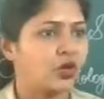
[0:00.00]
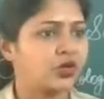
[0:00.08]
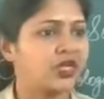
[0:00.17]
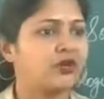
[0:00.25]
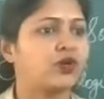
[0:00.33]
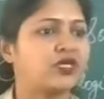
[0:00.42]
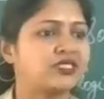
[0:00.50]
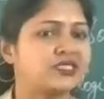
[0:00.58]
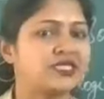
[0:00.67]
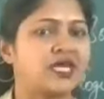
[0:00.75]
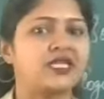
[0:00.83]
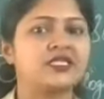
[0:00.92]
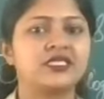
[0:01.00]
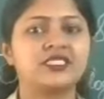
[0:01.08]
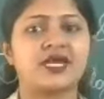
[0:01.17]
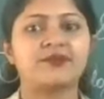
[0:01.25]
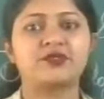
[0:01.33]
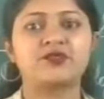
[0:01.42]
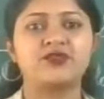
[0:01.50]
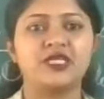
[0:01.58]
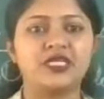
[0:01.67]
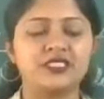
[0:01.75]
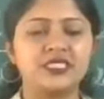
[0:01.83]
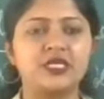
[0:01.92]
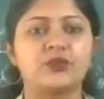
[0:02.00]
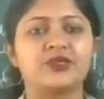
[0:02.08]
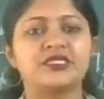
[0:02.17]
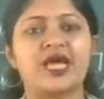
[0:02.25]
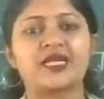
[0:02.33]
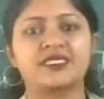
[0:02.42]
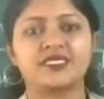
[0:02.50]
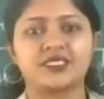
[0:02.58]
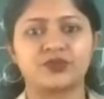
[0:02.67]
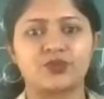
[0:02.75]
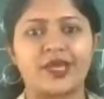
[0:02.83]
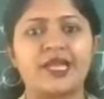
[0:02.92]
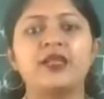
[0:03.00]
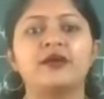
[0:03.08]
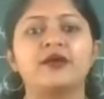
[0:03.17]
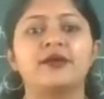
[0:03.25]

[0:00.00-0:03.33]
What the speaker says: Okay, what is there in the chapter, we'll deal with that as well.